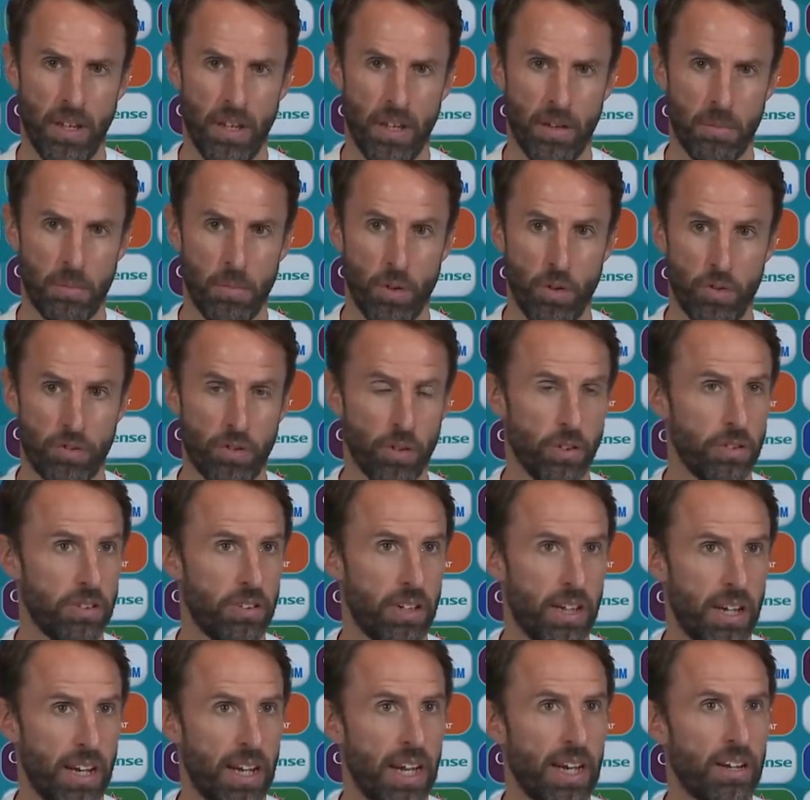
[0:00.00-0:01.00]
moved on to
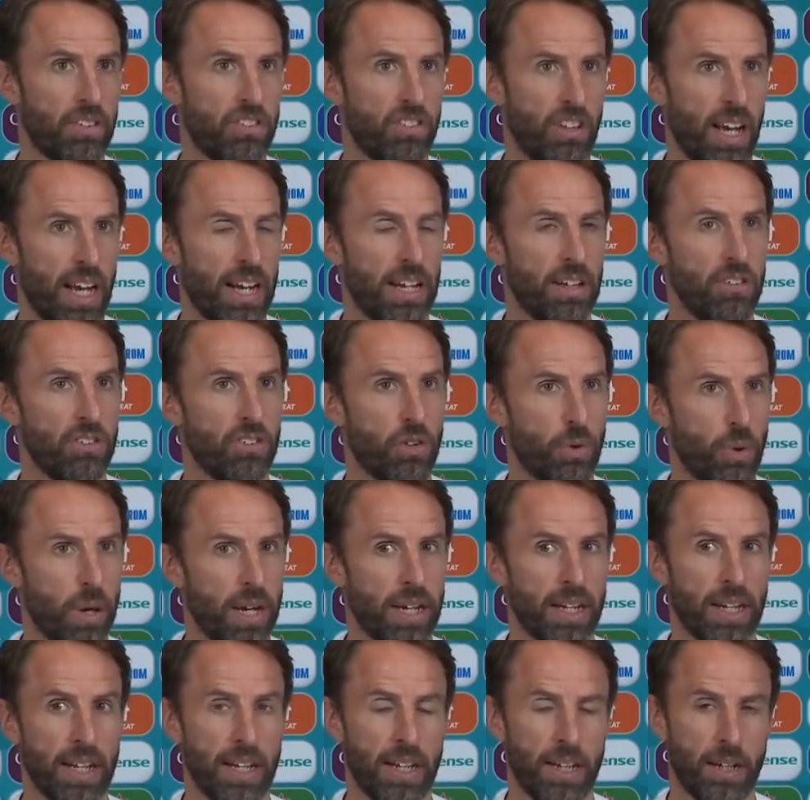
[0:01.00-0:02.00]
the next challenge
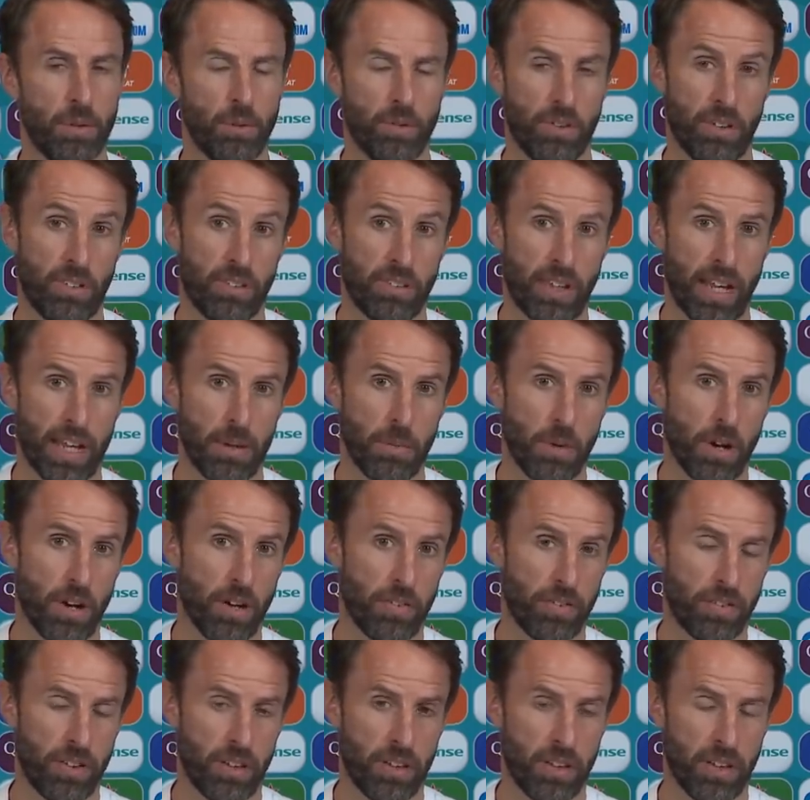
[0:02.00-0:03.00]
quickly, and it was the same
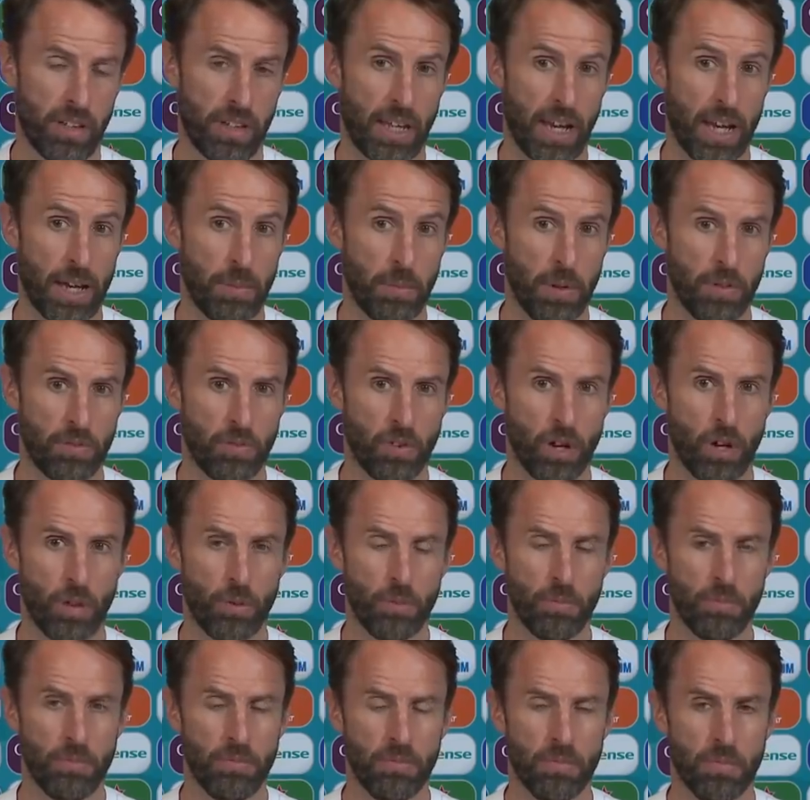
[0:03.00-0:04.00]
after the game in
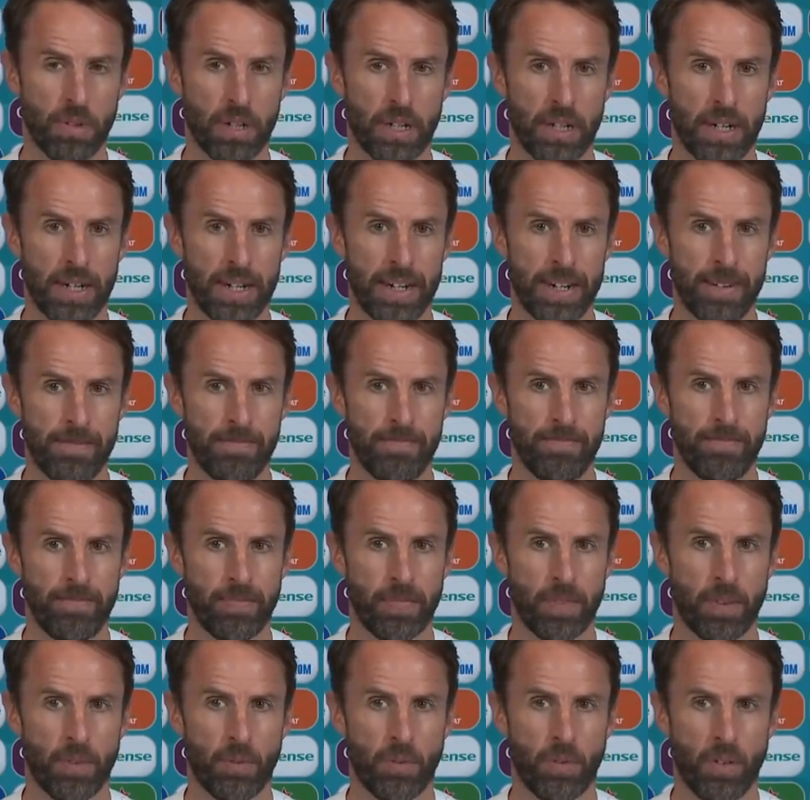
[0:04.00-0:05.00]
Rome.
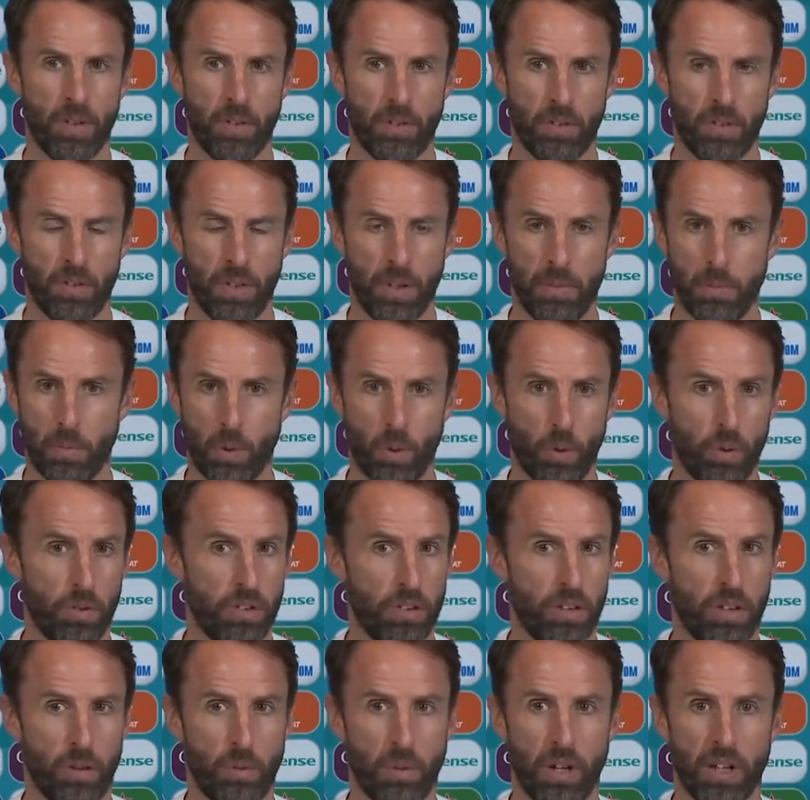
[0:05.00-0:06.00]

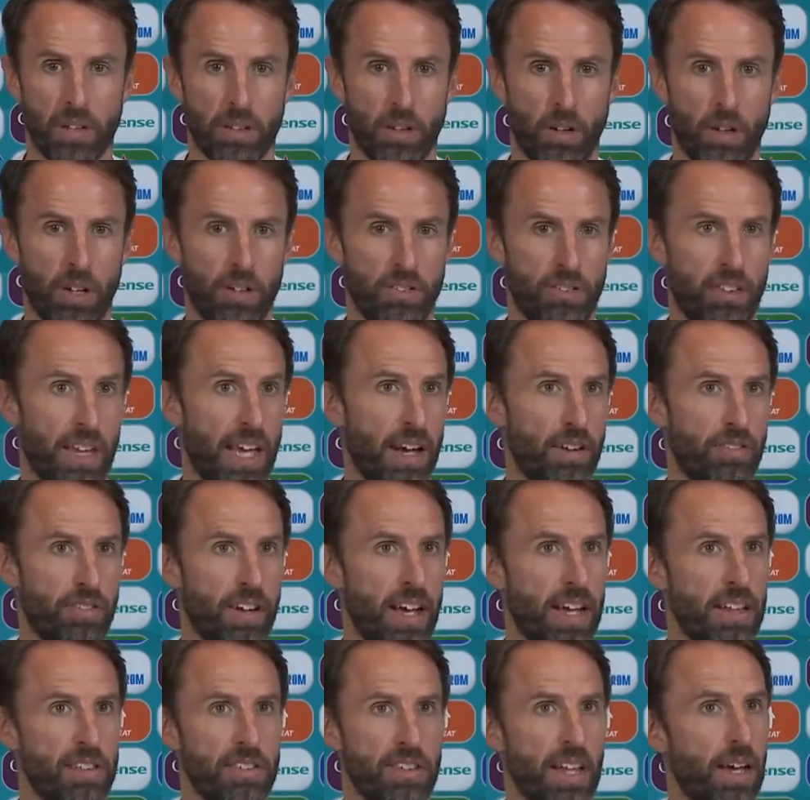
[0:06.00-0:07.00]
Important that we acknowledged our
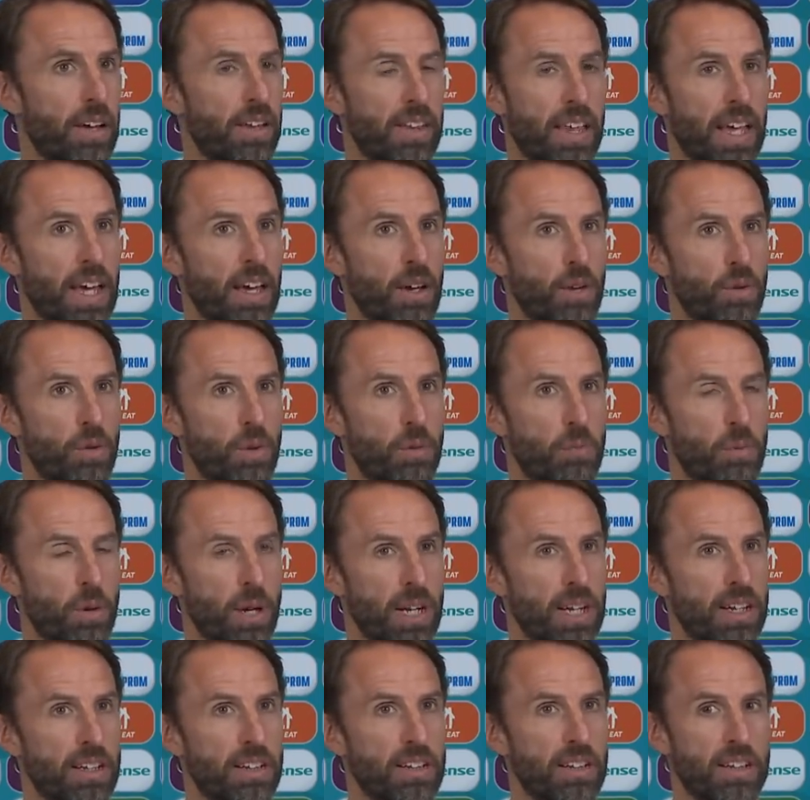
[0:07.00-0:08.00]
fans out there who were
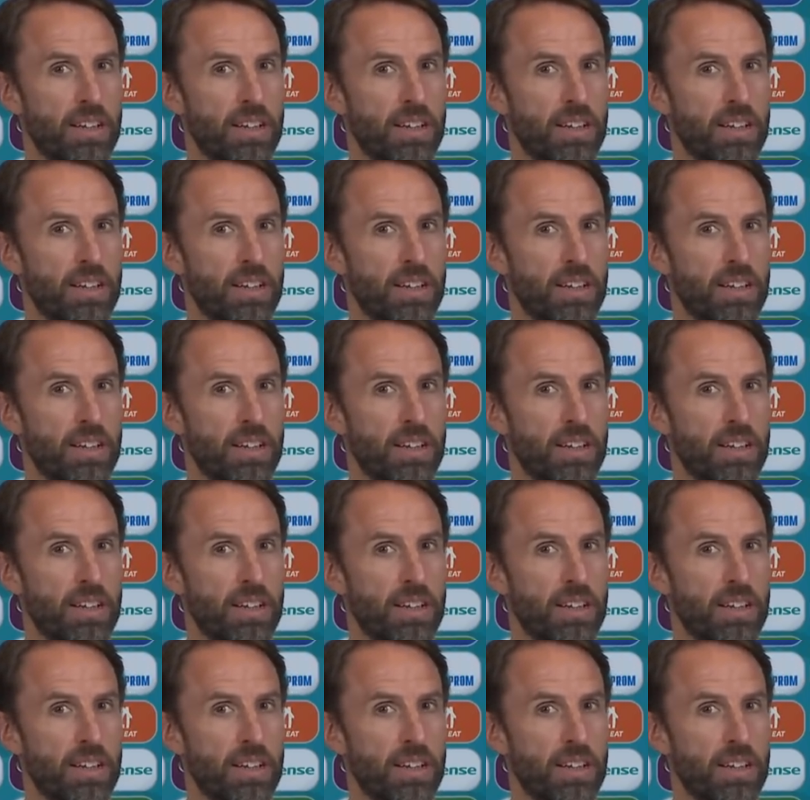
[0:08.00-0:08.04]
brilliant,